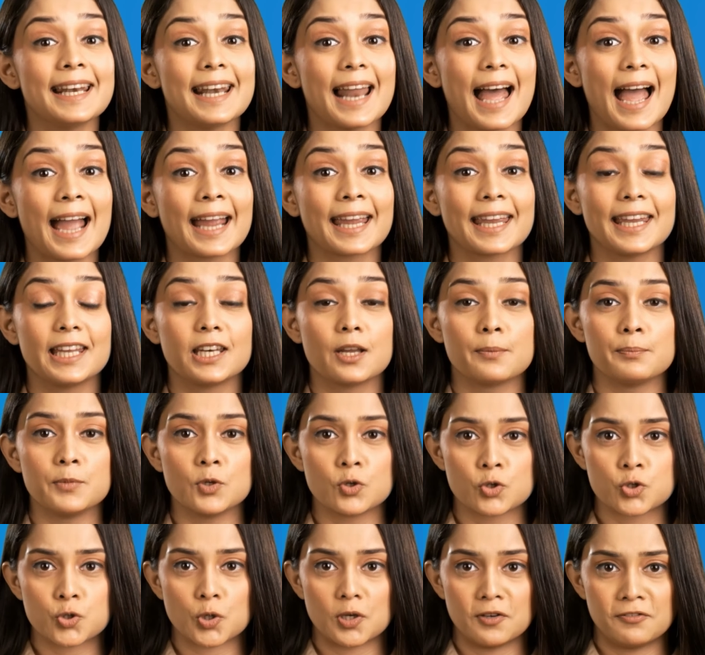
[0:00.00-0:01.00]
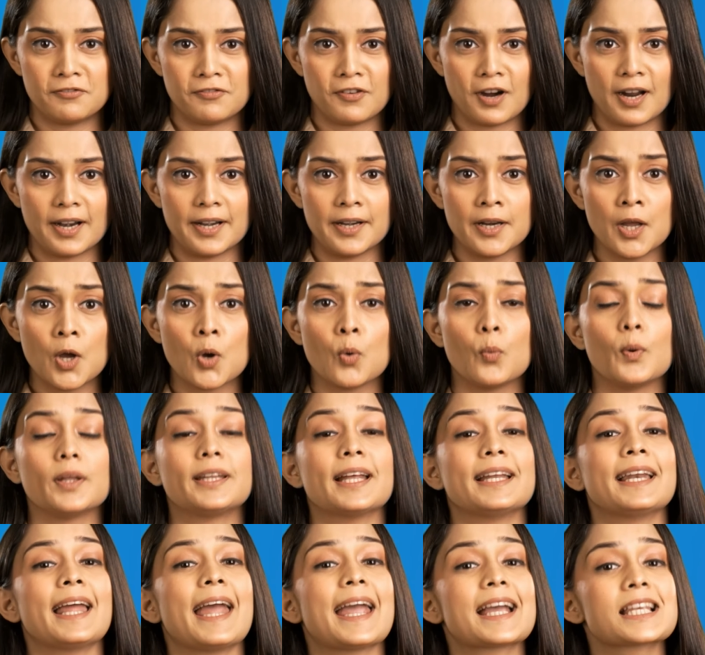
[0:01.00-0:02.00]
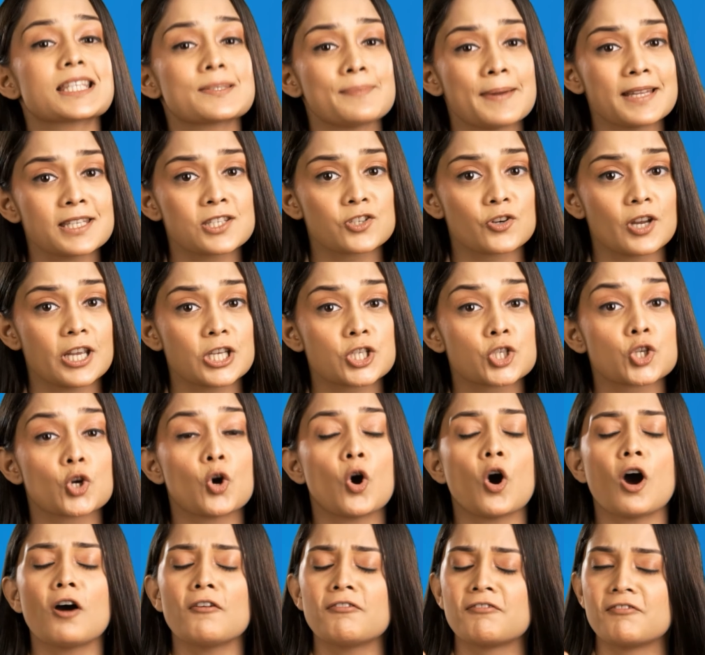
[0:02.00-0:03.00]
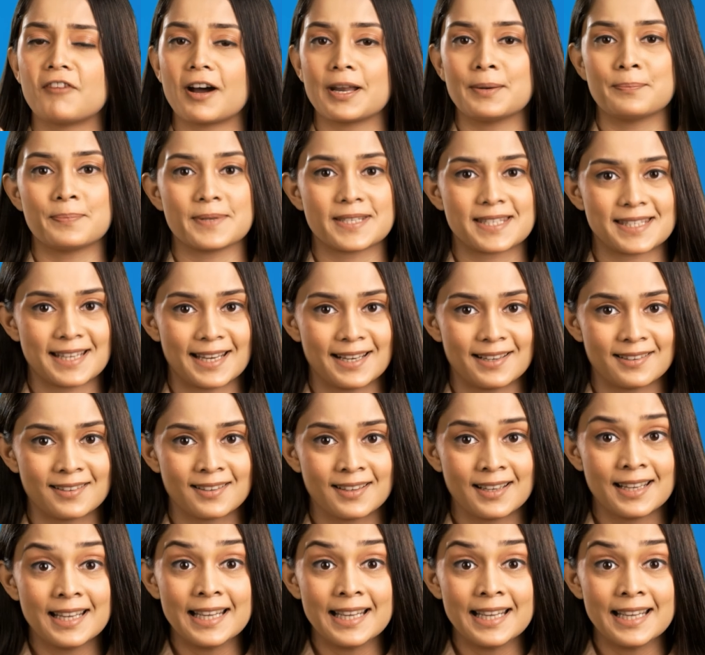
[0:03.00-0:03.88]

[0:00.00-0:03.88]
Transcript: lakh in a mutual fund with an expense ratio of 1%.